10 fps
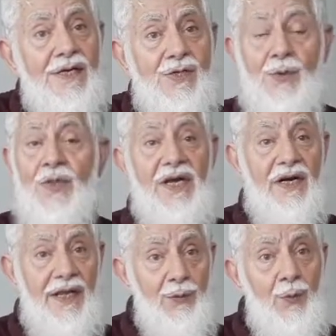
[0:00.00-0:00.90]
So the
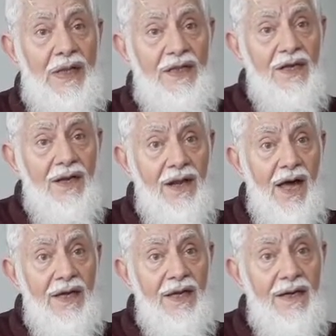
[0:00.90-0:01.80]
rent will
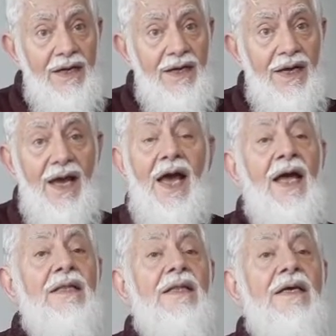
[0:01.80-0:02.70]
decline, and